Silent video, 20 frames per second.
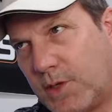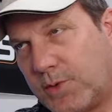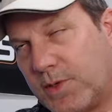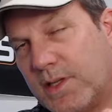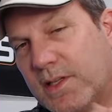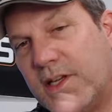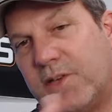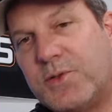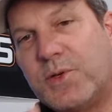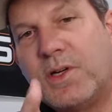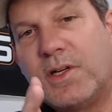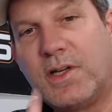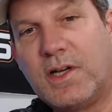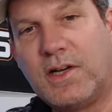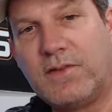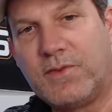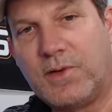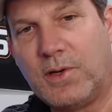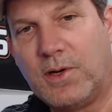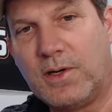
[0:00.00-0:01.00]
electric
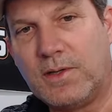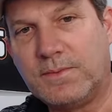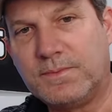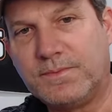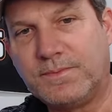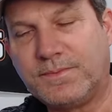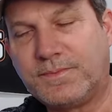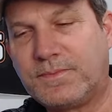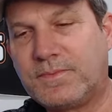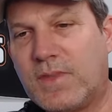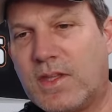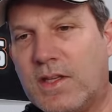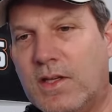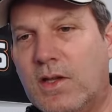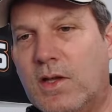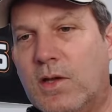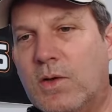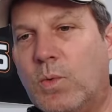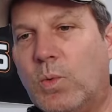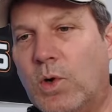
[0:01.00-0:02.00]
golf cart,
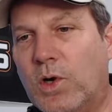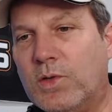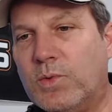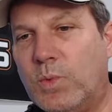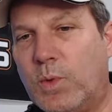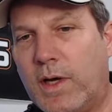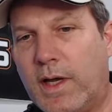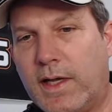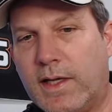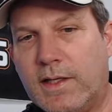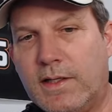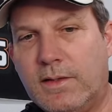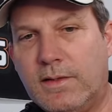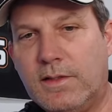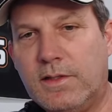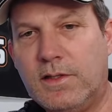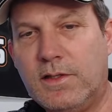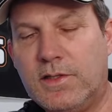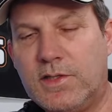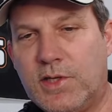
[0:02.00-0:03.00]
one way
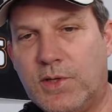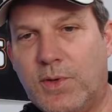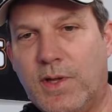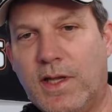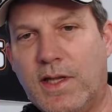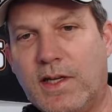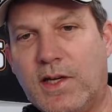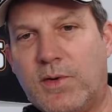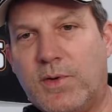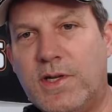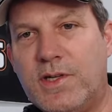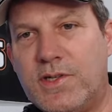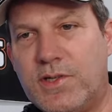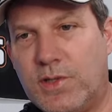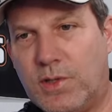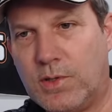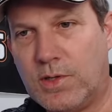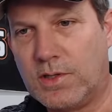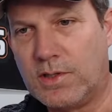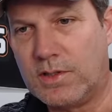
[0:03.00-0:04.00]
to increase
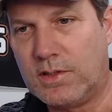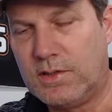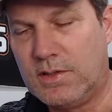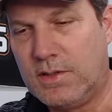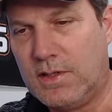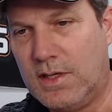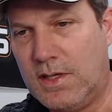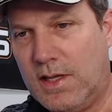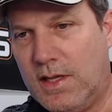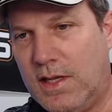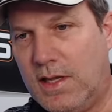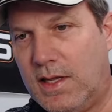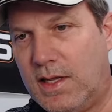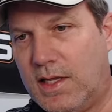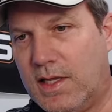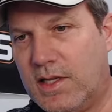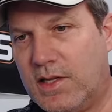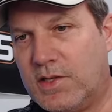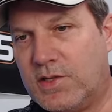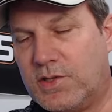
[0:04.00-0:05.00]
torque
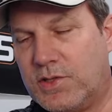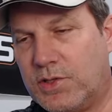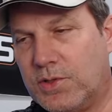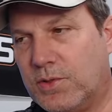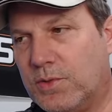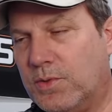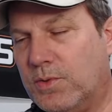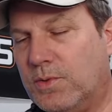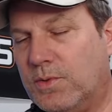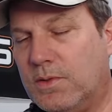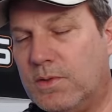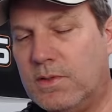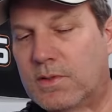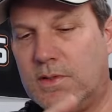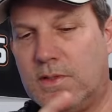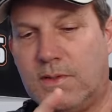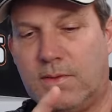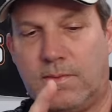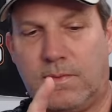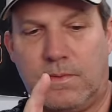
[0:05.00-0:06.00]
is to
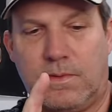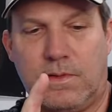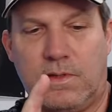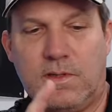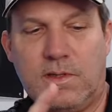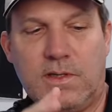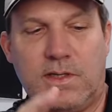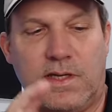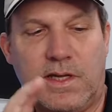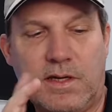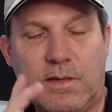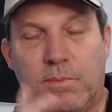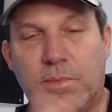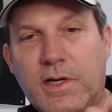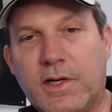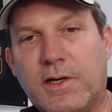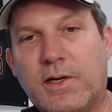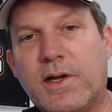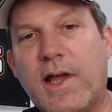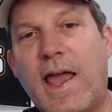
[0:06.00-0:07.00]
get a
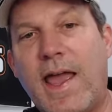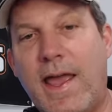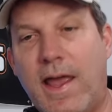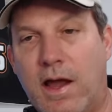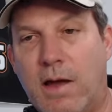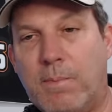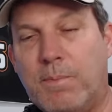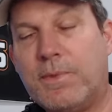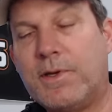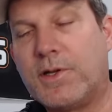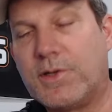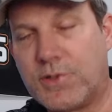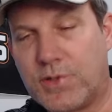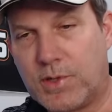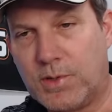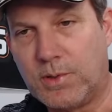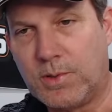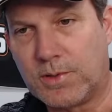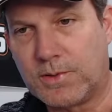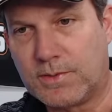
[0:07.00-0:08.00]
bigger amp
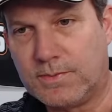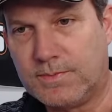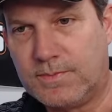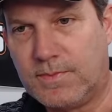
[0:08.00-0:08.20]
controller.